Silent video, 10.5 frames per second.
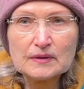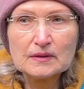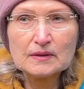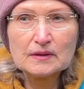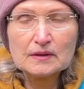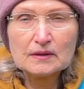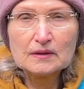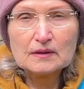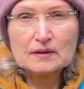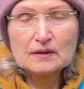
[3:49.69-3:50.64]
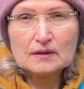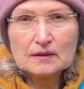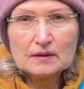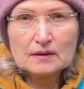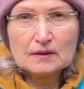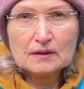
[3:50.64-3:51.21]

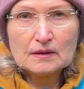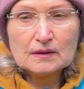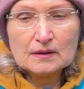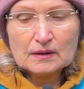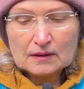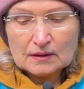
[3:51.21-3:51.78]
(no one is talking)